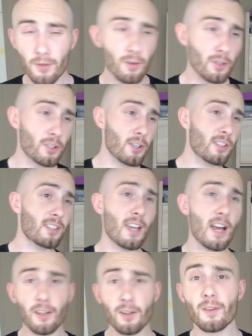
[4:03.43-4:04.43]
you or just
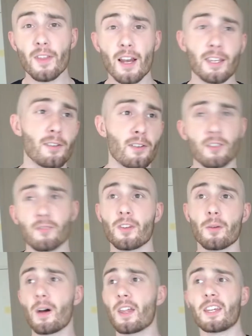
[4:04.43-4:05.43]
tell you that
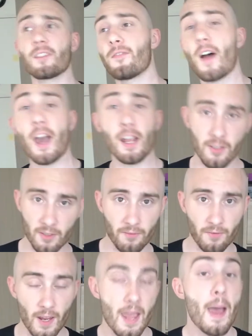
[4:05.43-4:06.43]
something about their
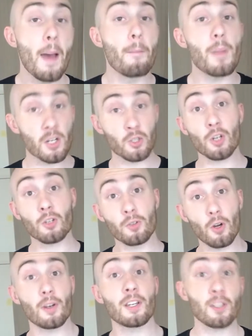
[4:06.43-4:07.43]
philosophy. Make sure that you
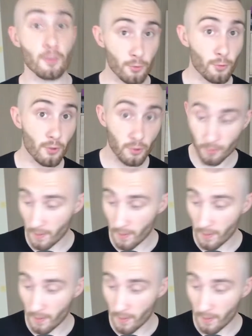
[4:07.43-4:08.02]
don't listen to those